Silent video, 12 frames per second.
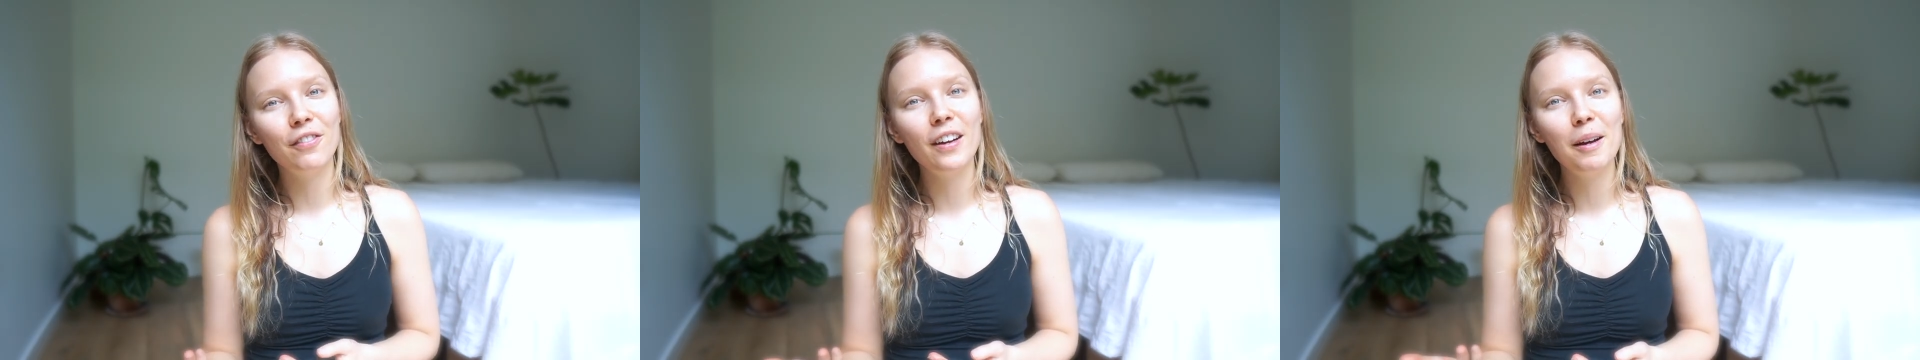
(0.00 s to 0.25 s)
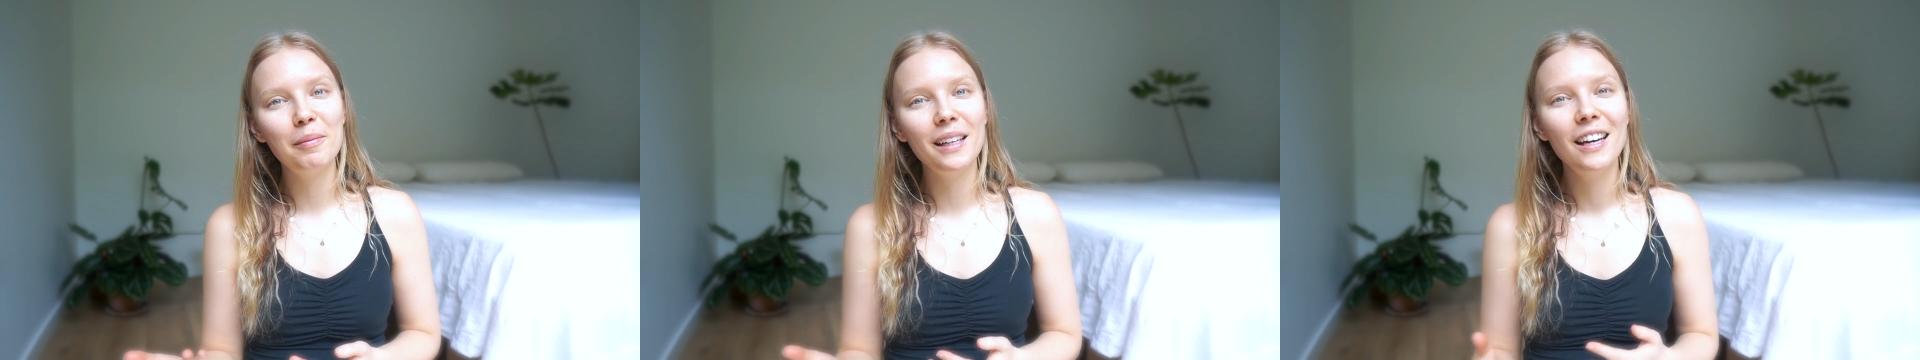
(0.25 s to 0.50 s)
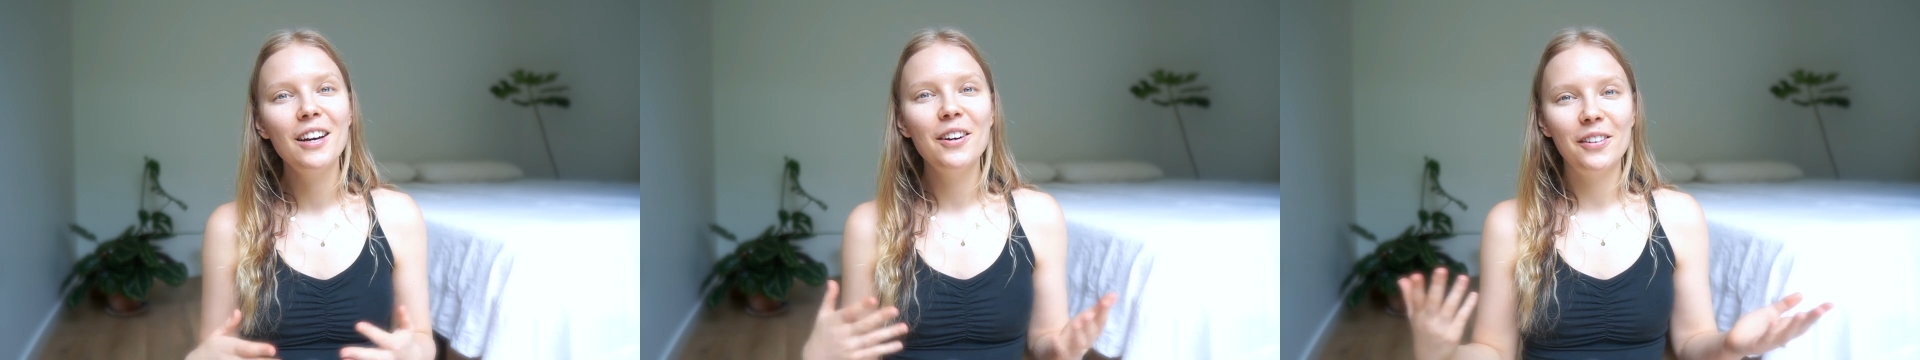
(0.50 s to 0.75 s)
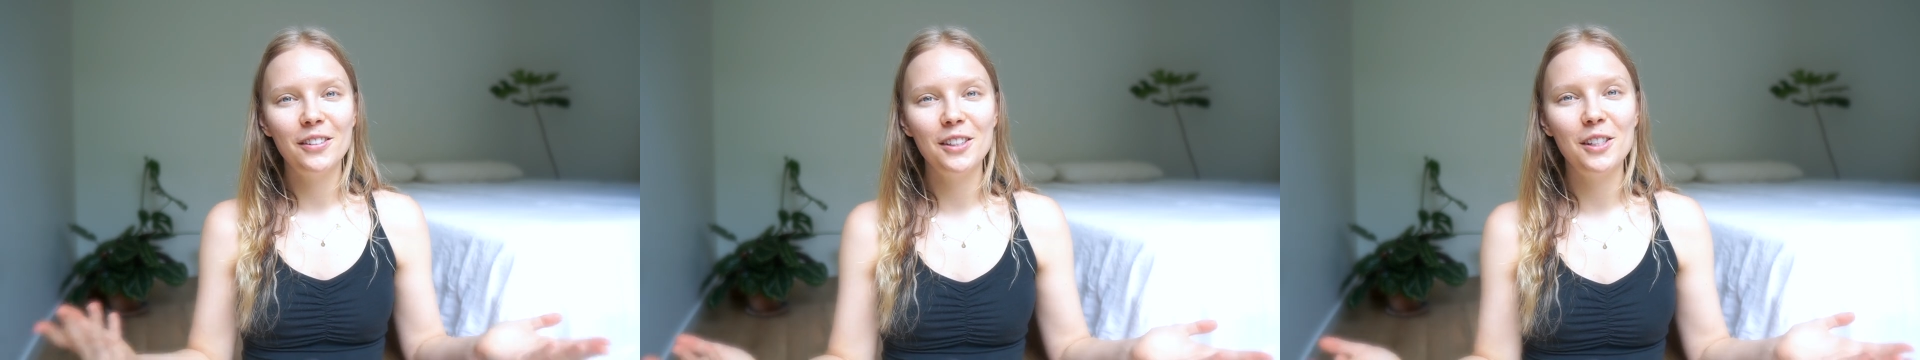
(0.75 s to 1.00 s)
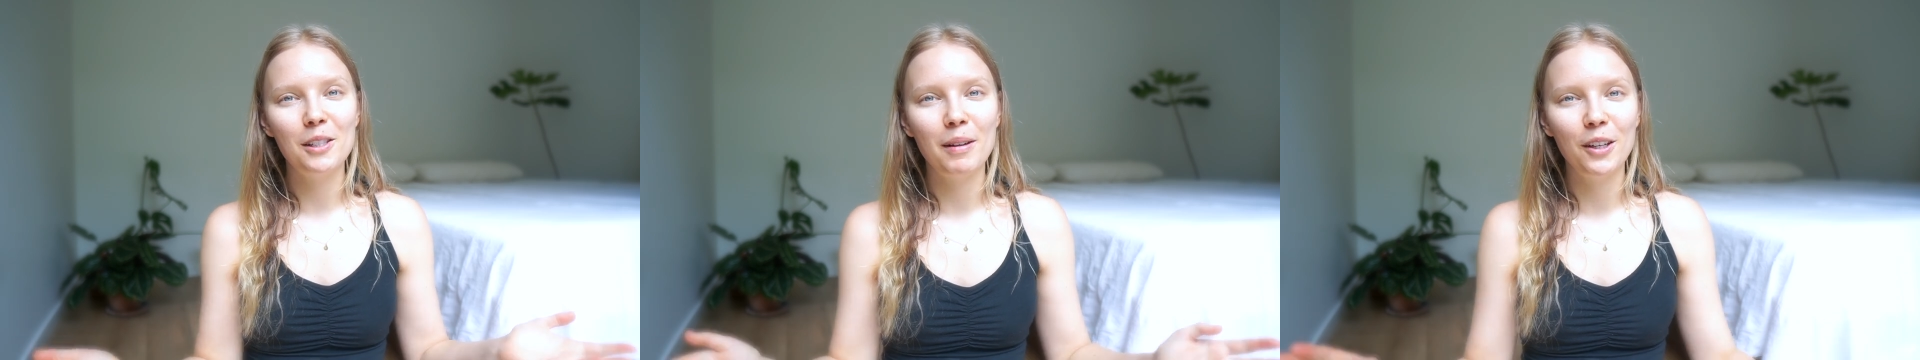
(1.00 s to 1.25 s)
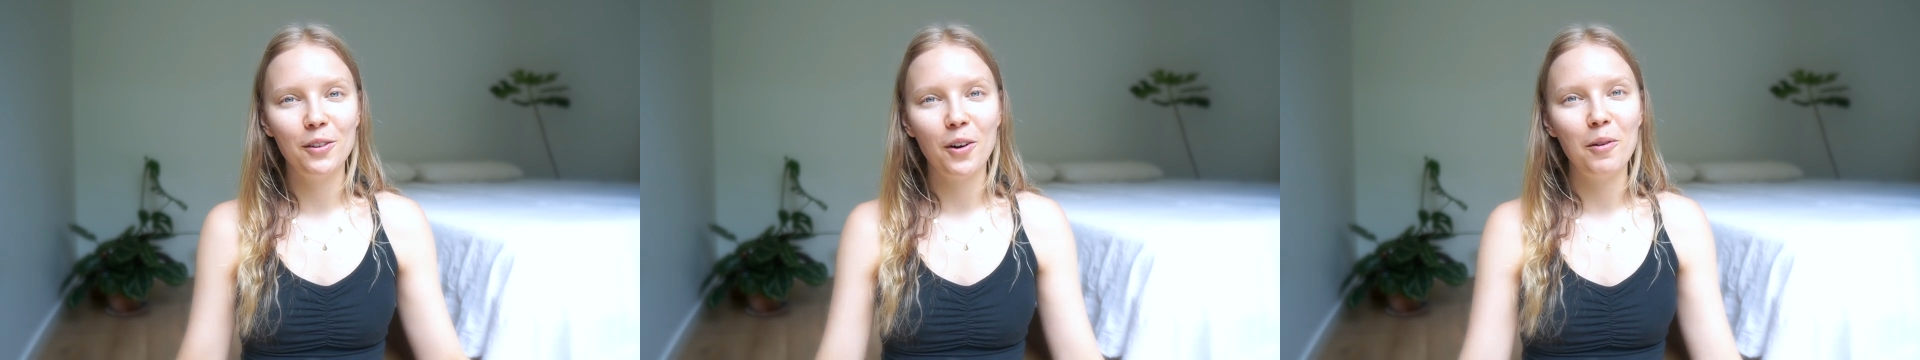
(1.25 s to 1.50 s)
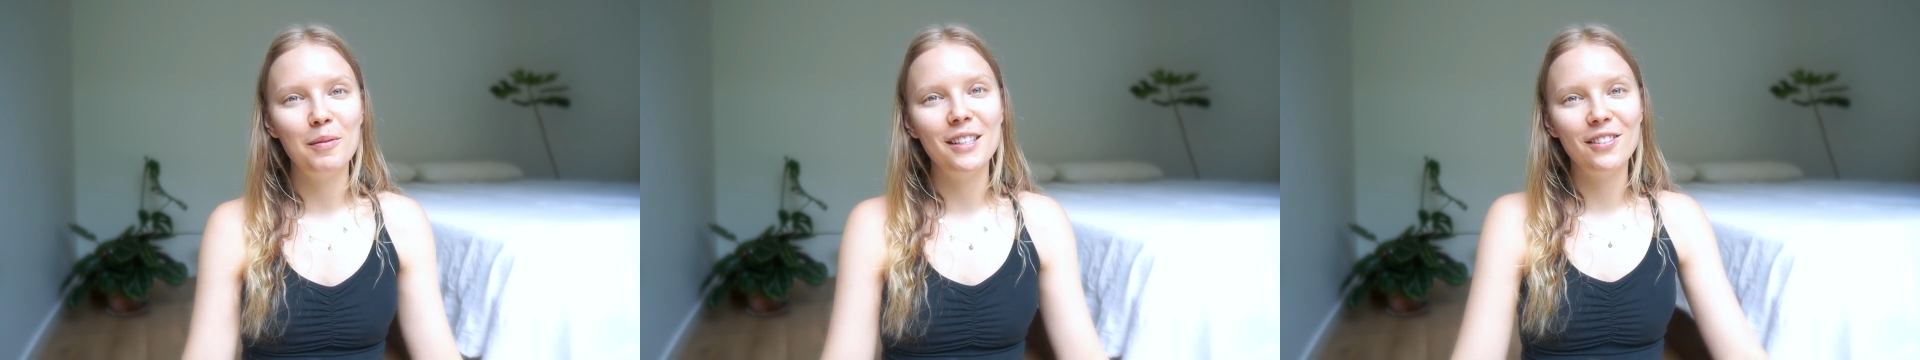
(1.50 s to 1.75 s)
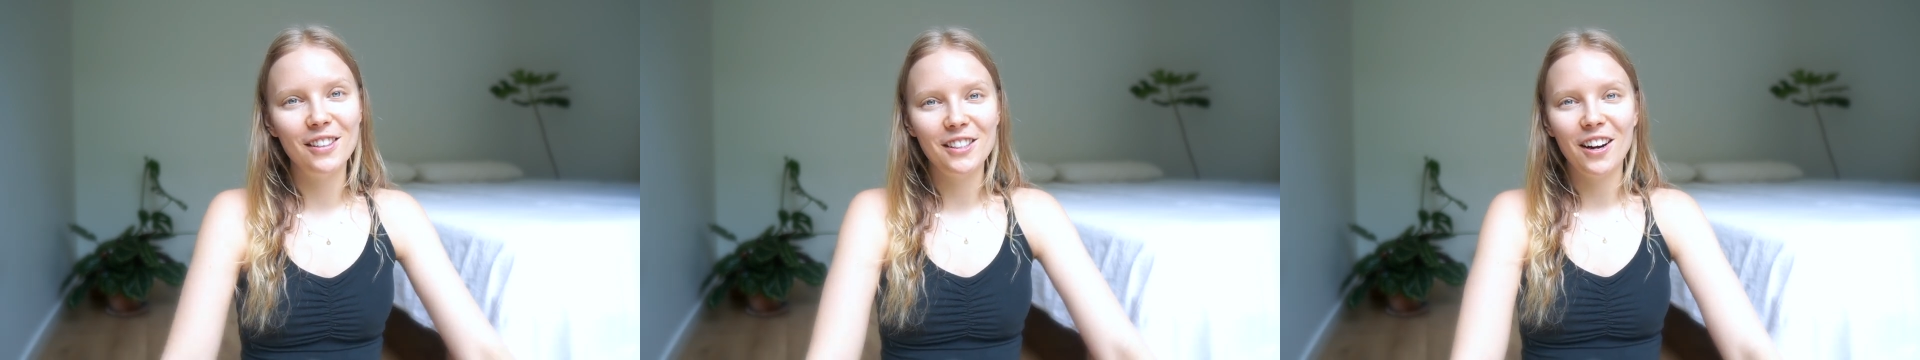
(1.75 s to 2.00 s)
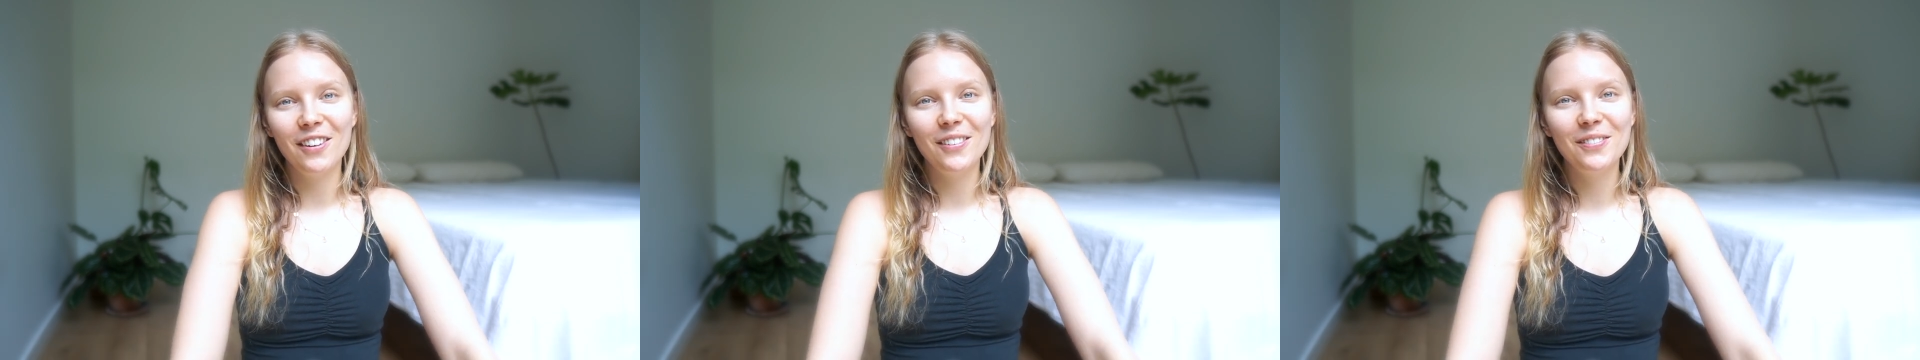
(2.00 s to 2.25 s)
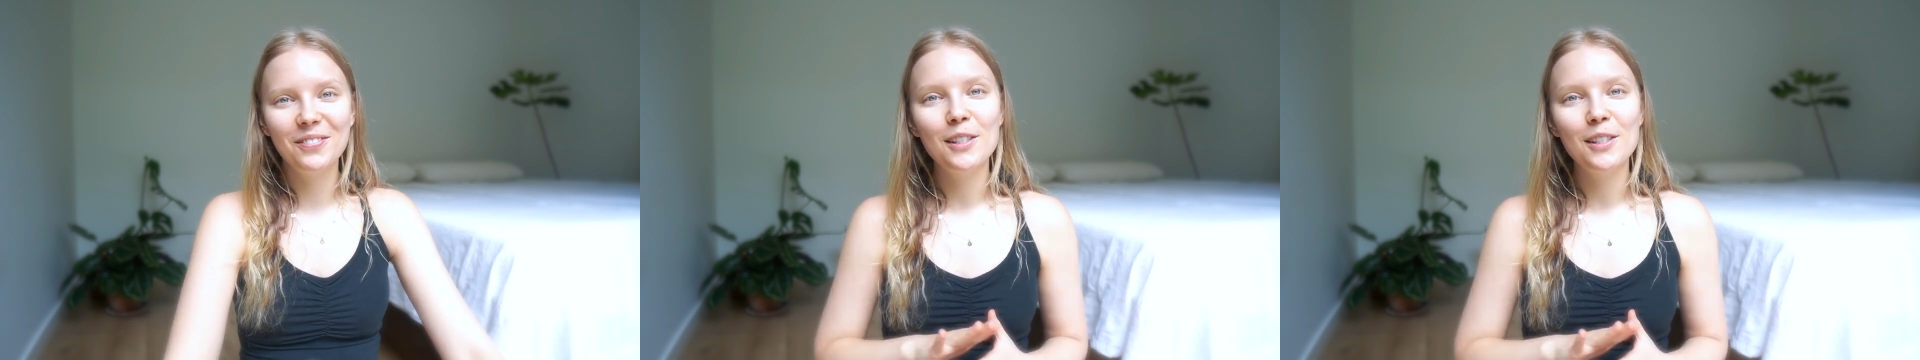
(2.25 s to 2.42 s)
family or just make your home into a jungle.